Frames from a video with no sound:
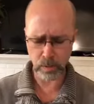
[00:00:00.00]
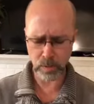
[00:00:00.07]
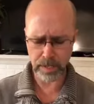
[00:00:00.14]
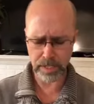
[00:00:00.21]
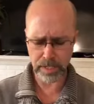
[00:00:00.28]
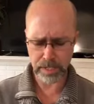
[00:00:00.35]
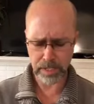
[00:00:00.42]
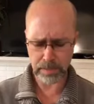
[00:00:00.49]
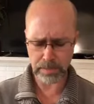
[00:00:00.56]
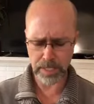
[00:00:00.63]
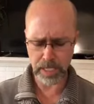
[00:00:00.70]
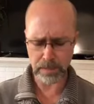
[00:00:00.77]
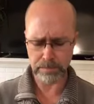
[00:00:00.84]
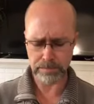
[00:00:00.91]
one, it's
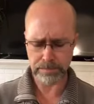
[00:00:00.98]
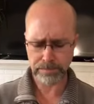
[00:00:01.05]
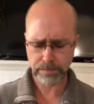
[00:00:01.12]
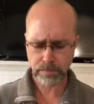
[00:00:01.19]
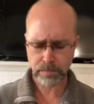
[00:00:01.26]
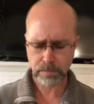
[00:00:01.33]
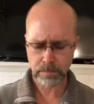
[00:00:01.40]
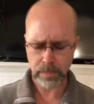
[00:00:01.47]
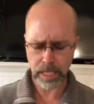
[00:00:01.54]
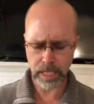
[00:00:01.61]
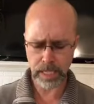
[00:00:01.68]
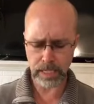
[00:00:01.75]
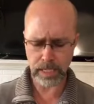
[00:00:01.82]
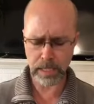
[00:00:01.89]
many,
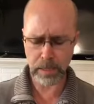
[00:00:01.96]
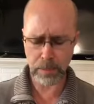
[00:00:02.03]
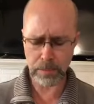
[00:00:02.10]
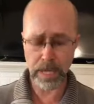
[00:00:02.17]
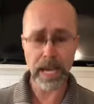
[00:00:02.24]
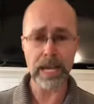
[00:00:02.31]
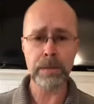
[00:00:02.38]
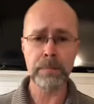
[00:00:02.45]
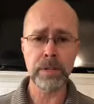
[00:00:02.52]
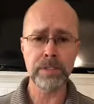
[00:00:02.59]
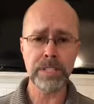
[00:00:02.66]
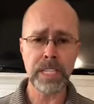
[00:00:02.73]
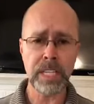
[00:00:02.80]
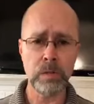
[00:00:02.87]
and it could apply to
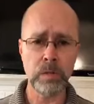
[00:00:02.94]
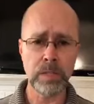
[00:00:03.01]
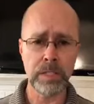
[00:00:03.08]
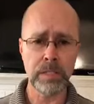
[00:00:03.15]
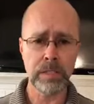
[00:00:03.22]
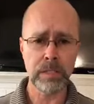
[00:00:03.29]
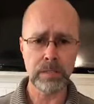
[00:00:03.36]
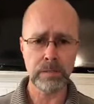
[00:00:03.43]
most anyone.